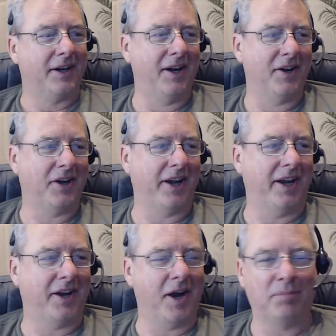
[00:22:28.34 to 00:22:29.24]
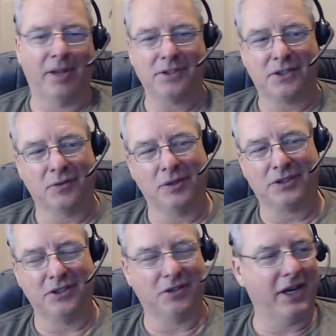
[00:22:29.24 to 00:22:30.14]
Okay. God bless you. We'll
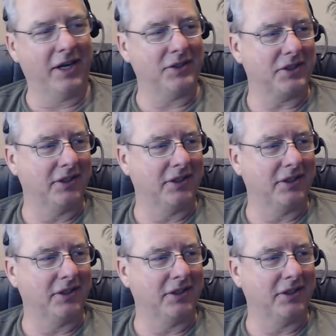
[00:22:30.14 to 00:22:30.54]
see you guys.